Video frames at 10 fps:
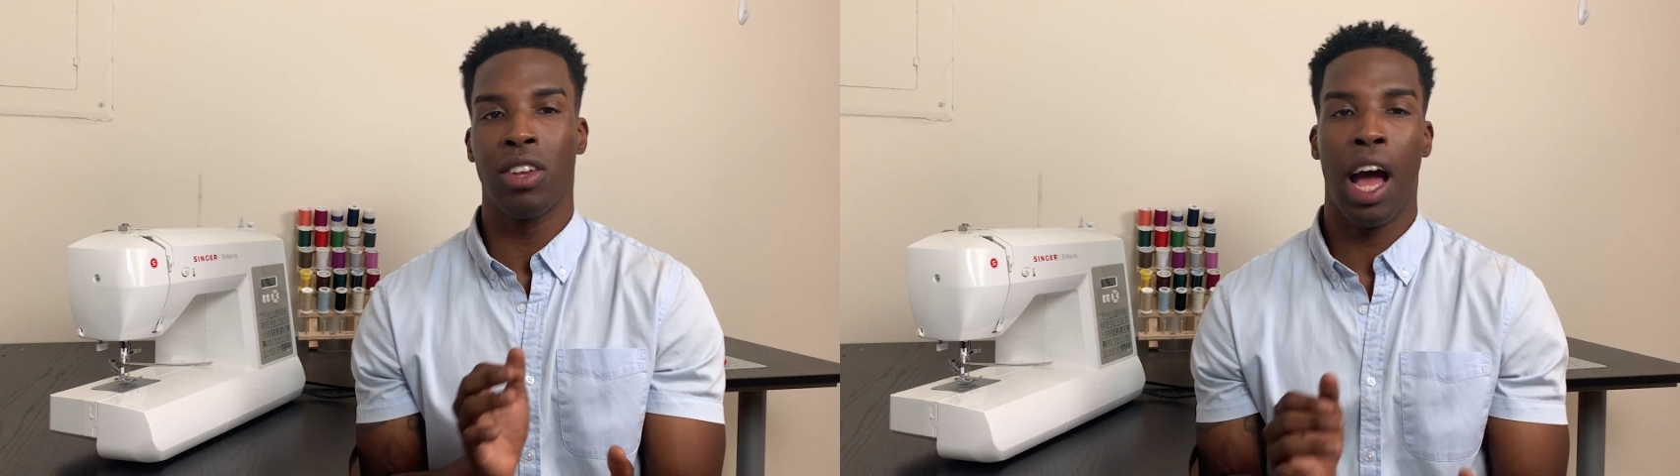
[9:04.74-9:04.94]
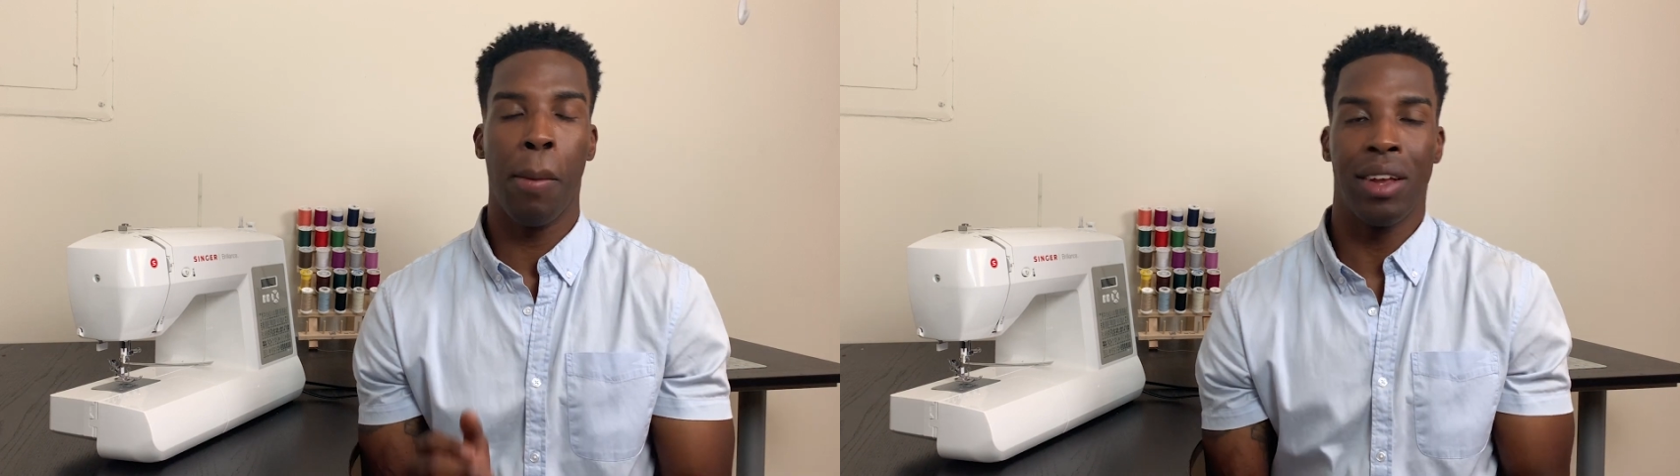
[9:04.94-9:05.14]
the
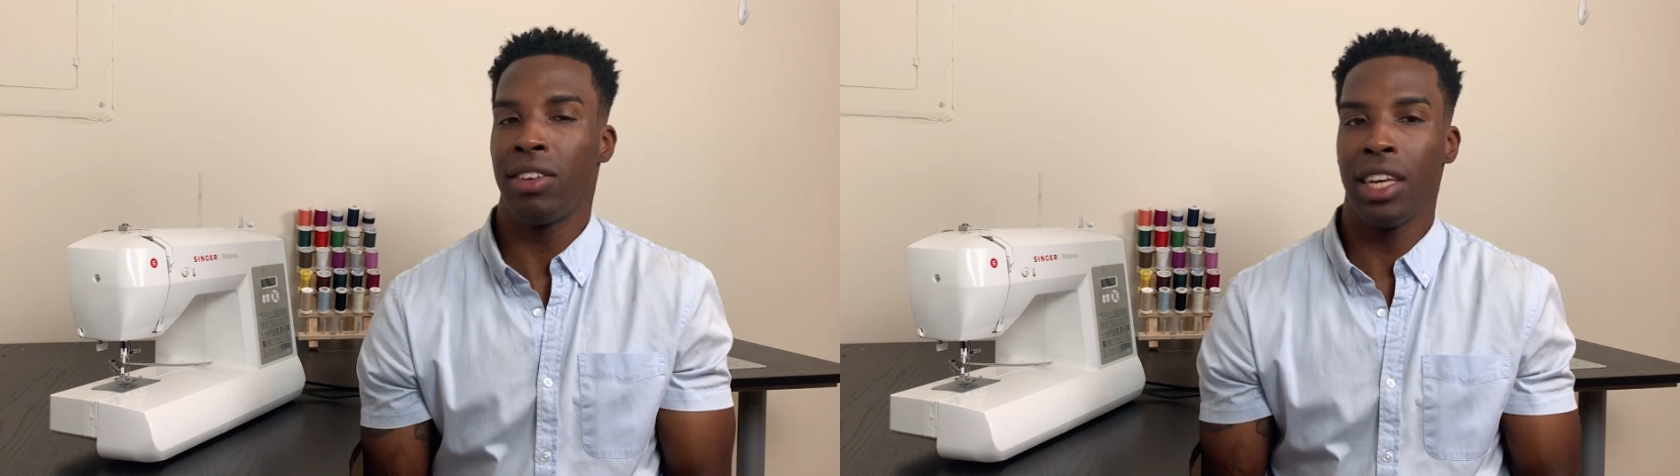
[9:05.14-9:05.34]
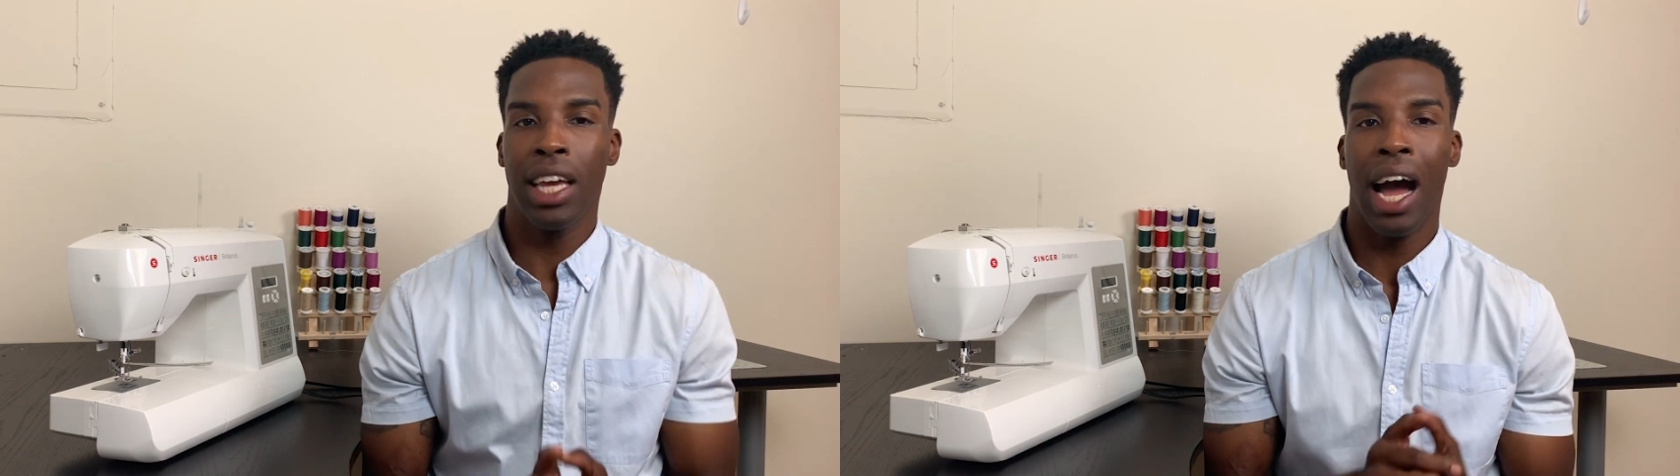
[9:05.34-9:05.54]
time. I
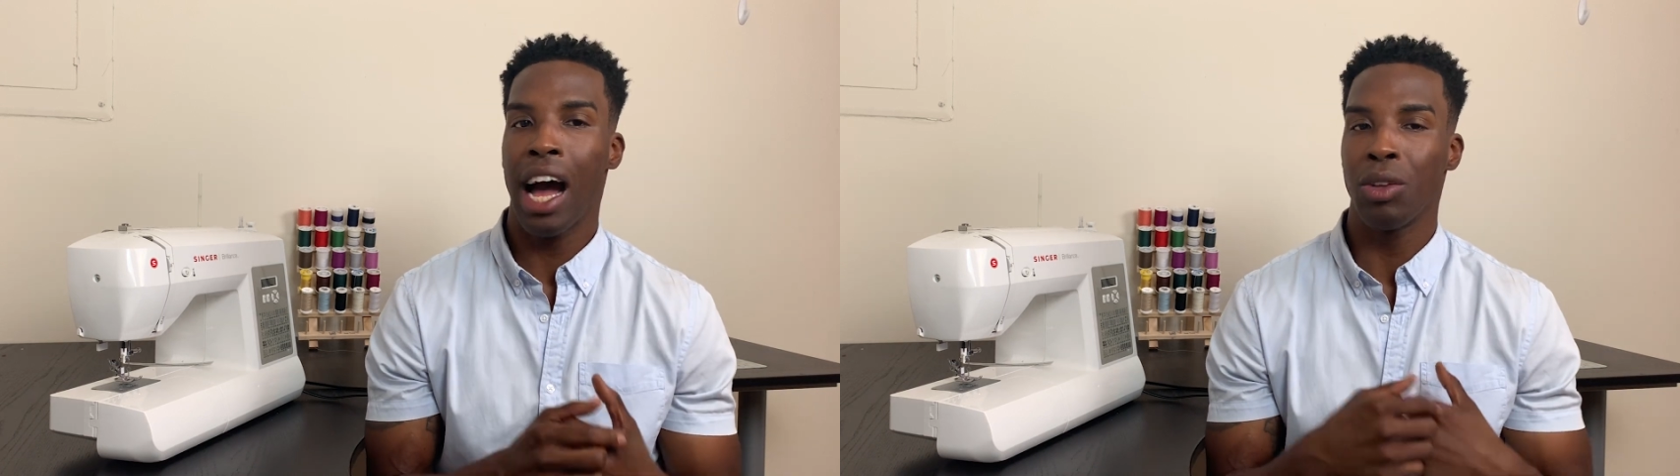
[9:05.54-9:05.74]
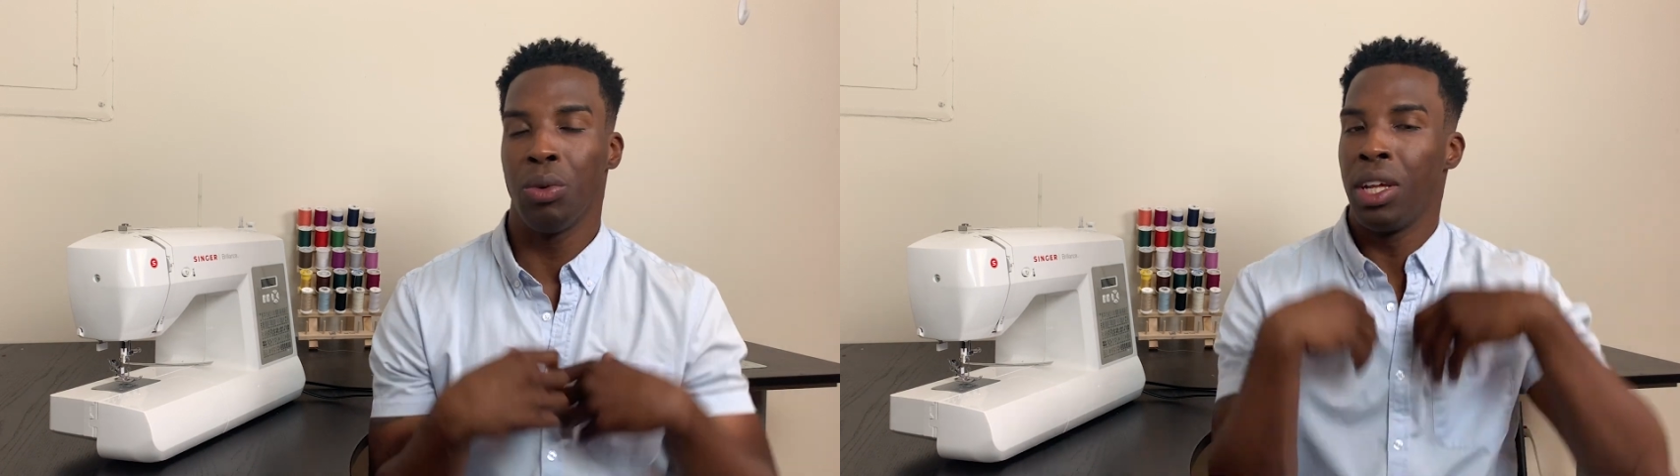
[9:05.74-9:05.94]
see
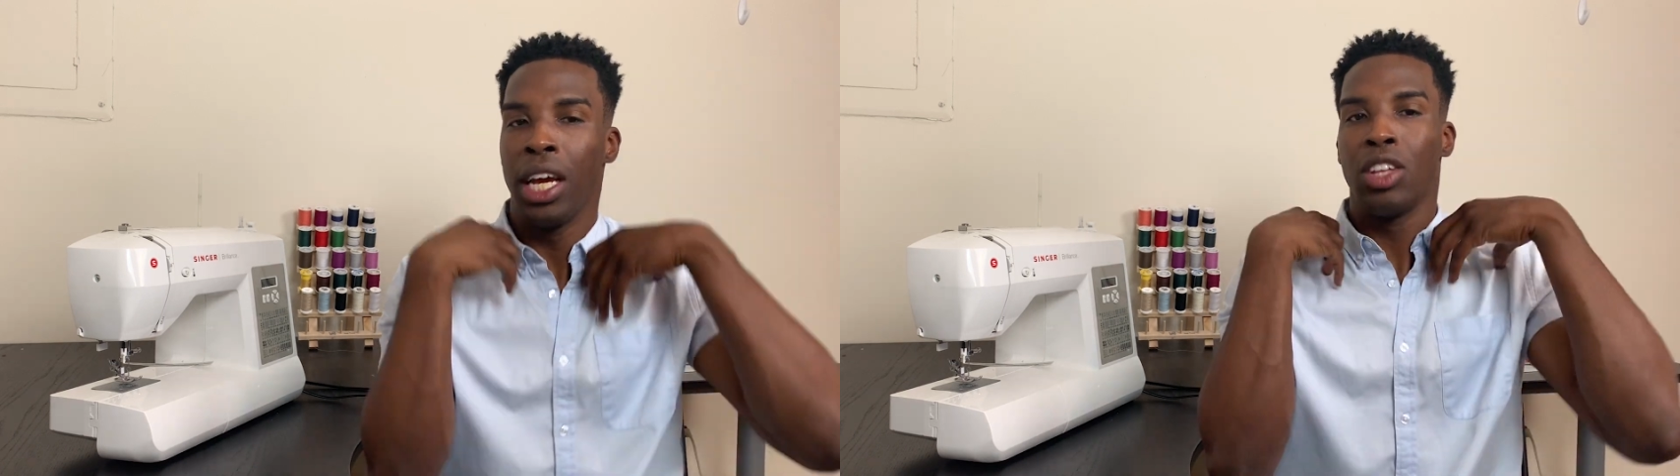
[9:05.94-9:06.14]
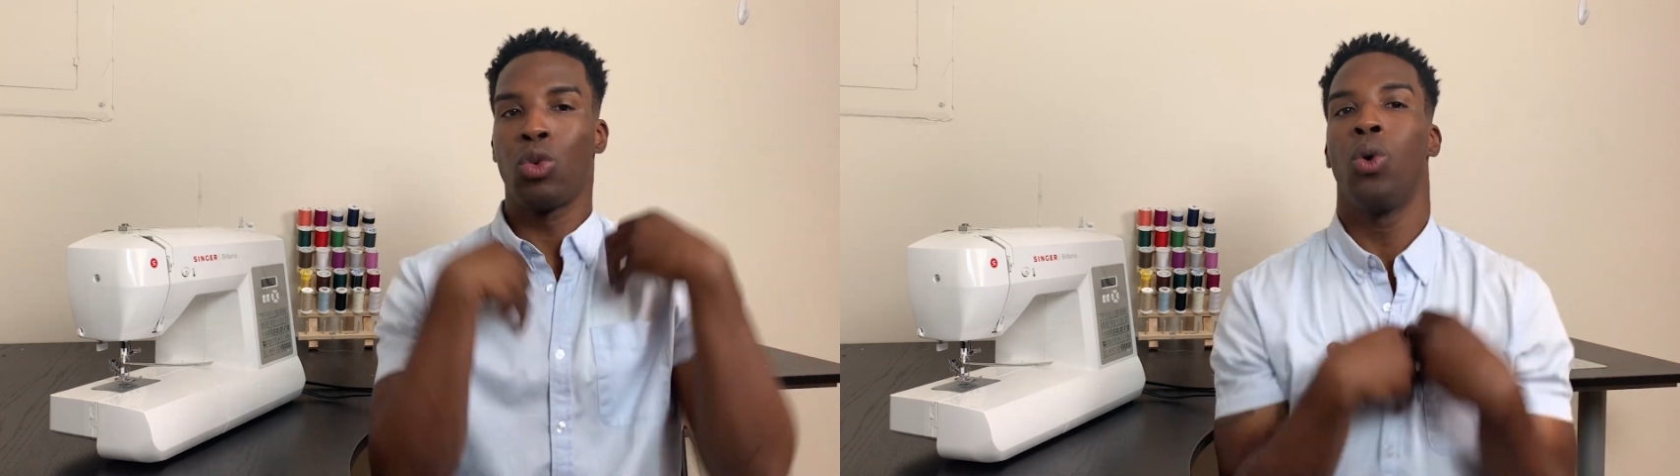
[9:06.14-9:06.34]
guys
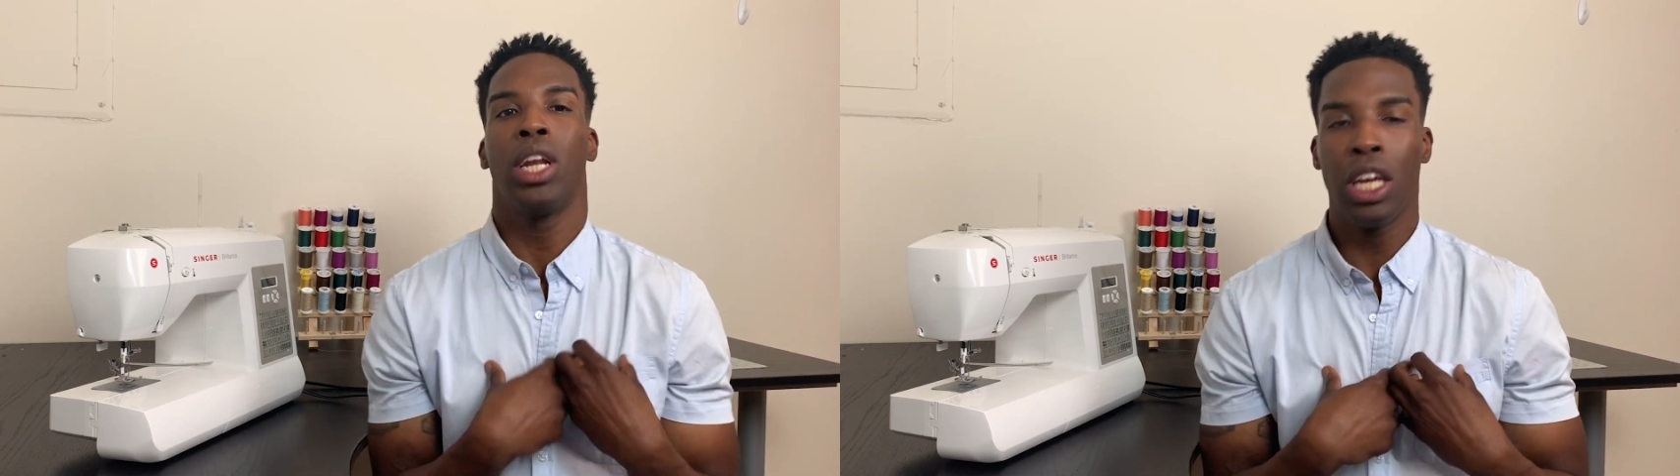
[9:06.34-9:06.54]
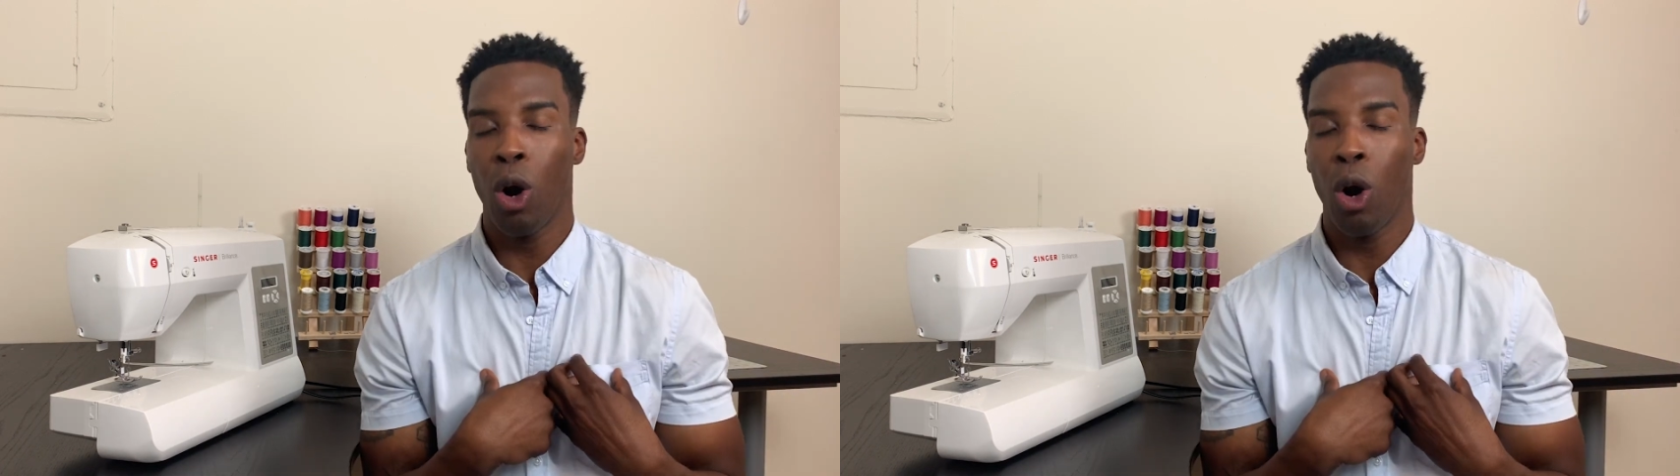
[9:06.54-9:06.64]
with 20